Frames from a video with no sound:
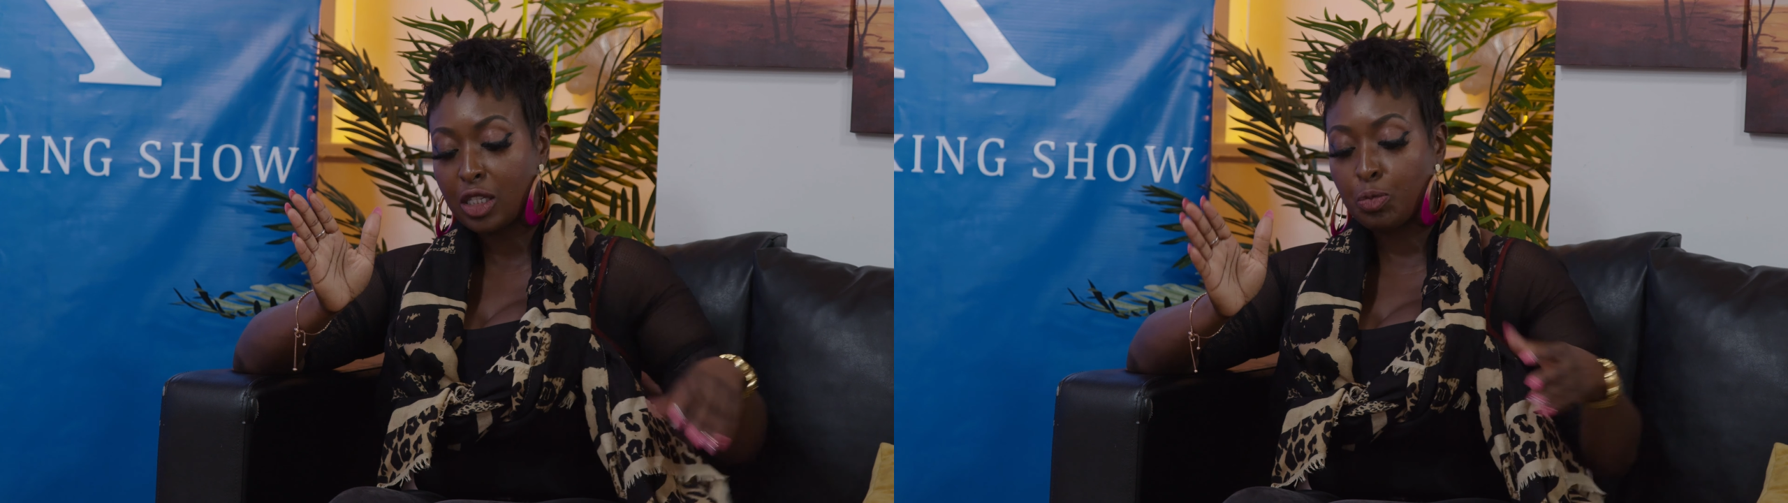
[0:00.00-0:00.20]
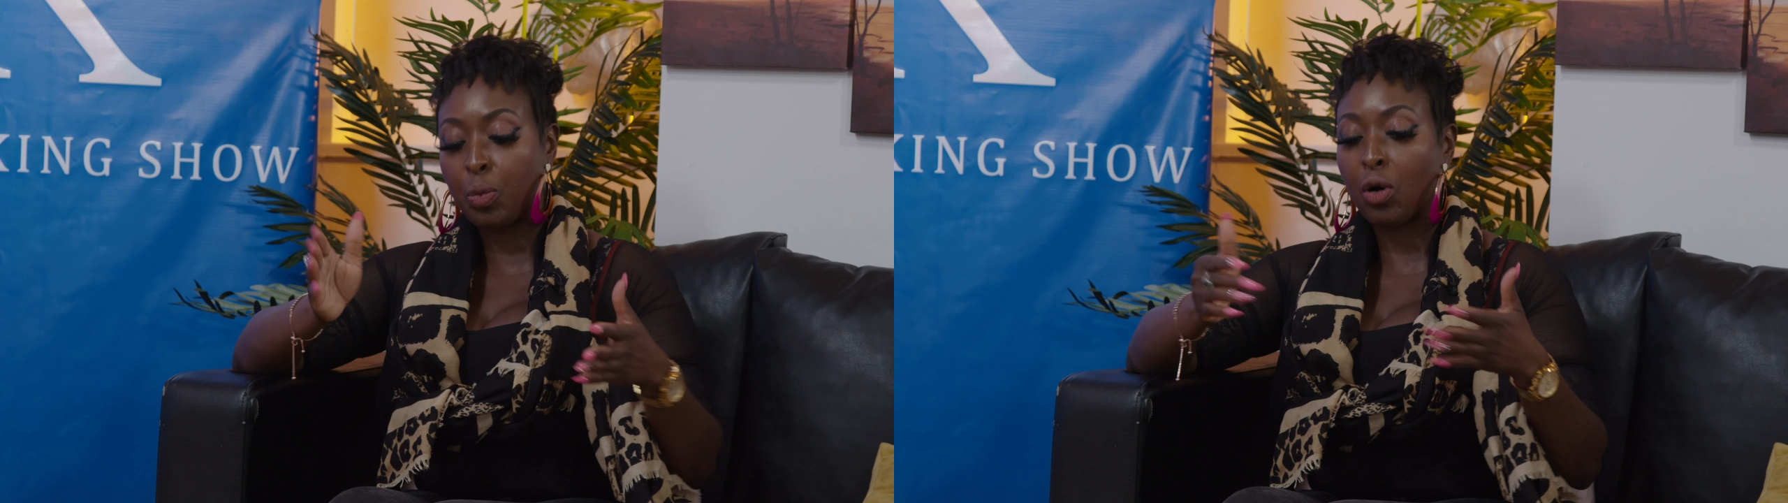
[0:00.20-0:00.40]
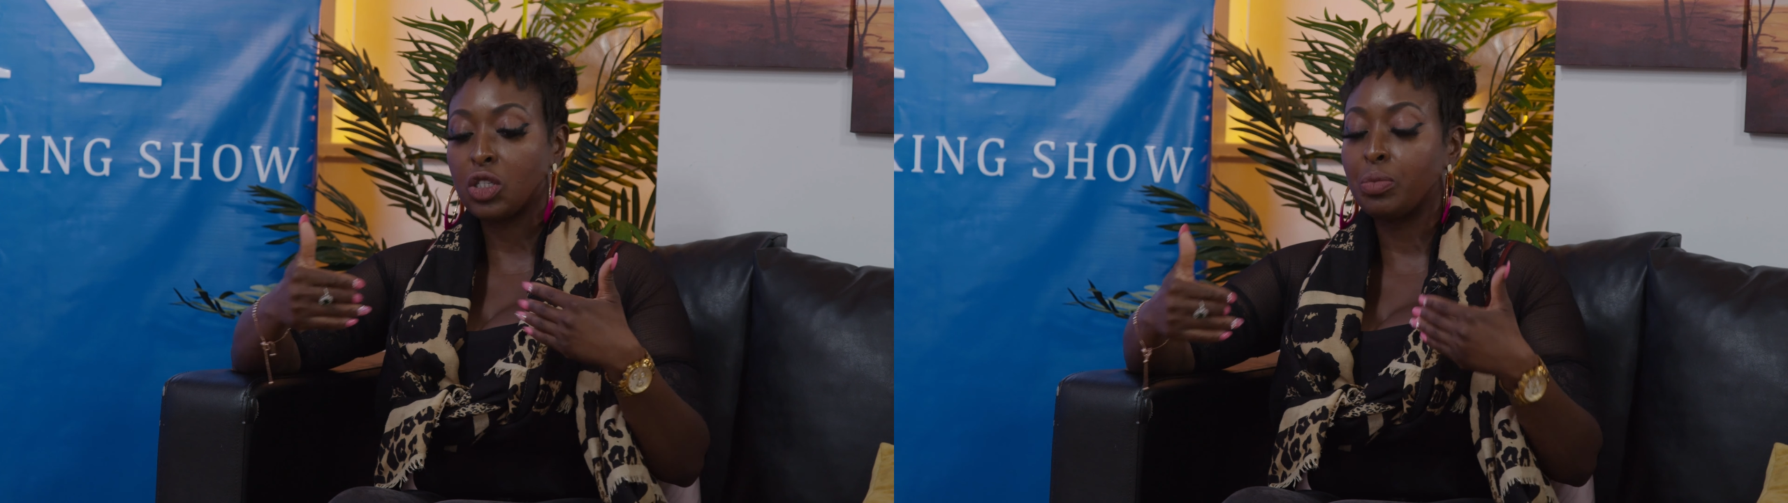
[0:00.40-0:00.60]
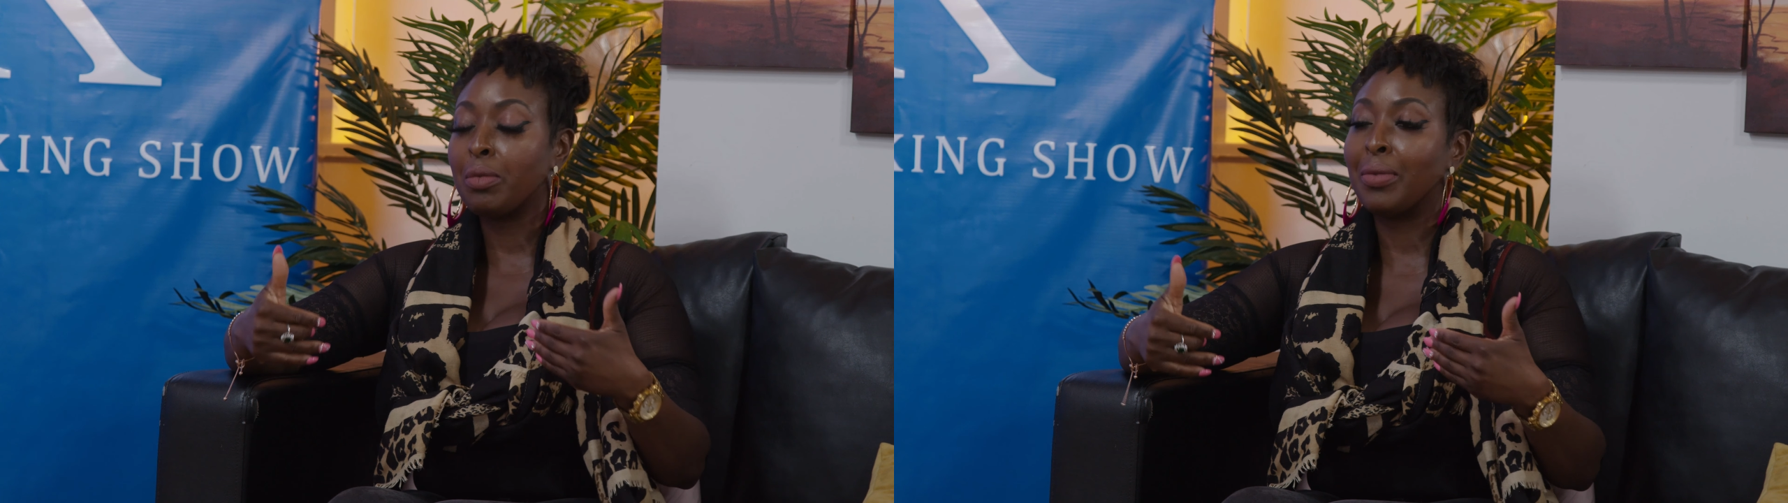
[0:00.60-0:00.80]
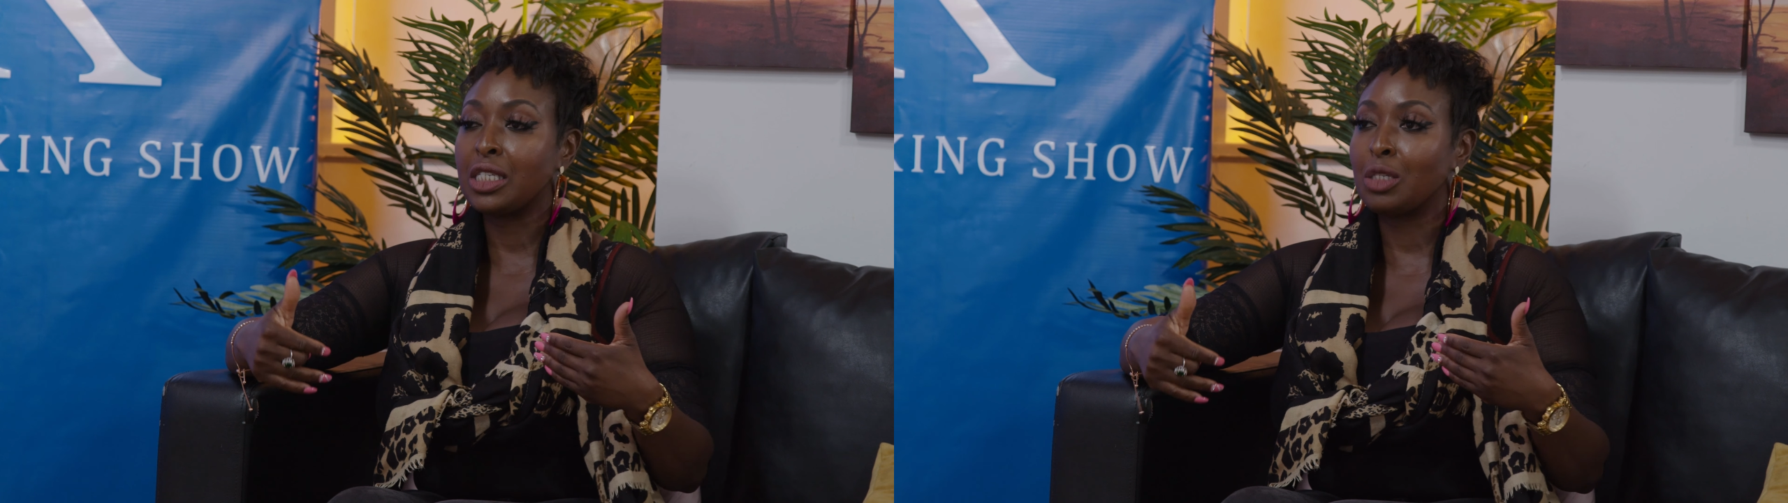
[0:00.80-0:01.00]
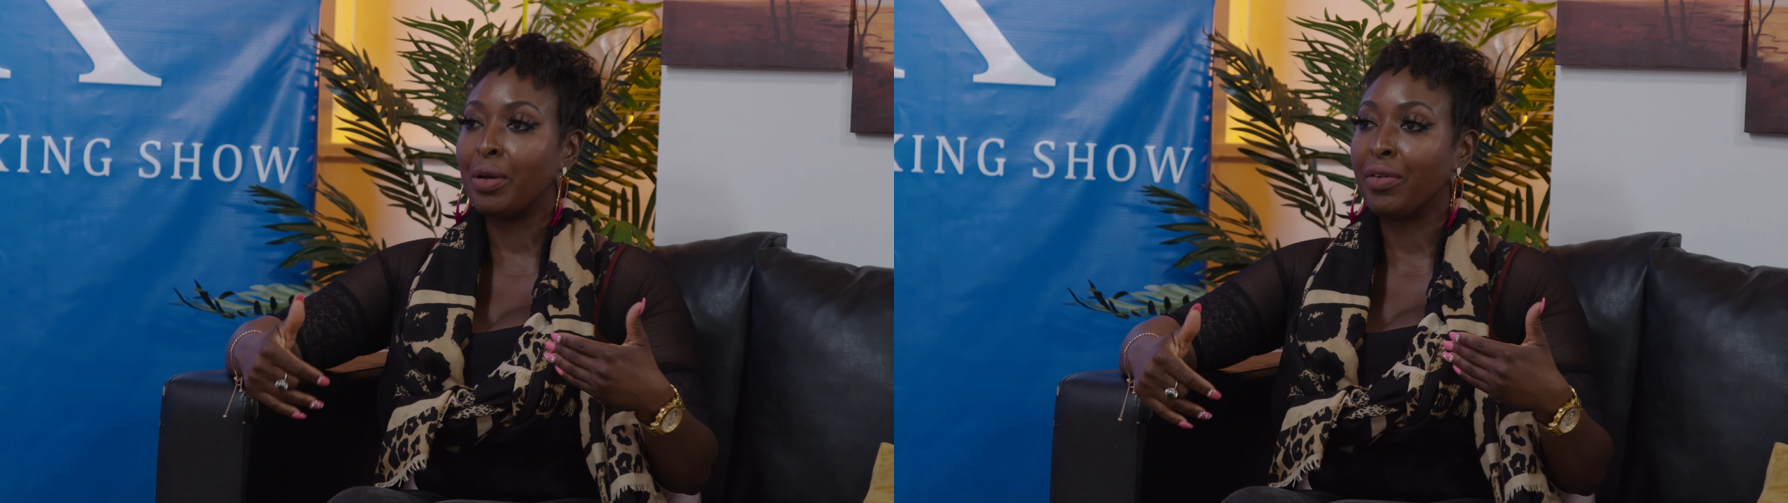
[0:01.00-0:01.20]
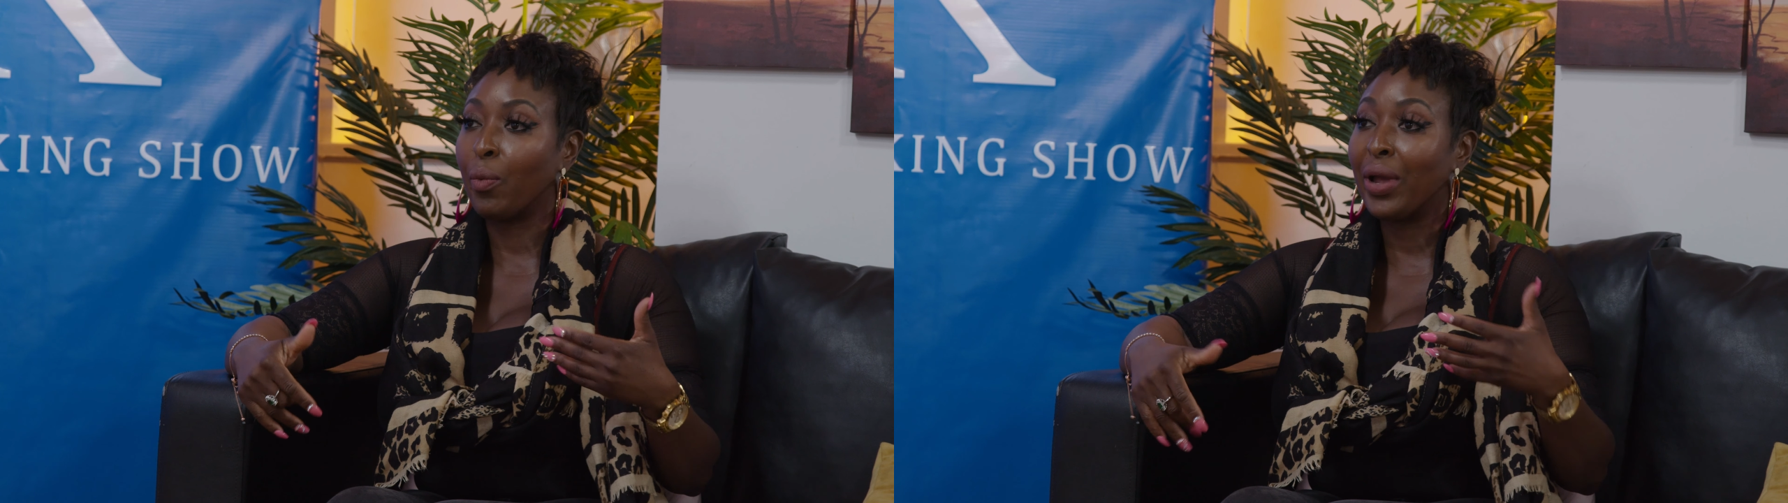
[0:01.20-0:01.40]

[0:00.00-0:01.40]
spoke to me in my spirit.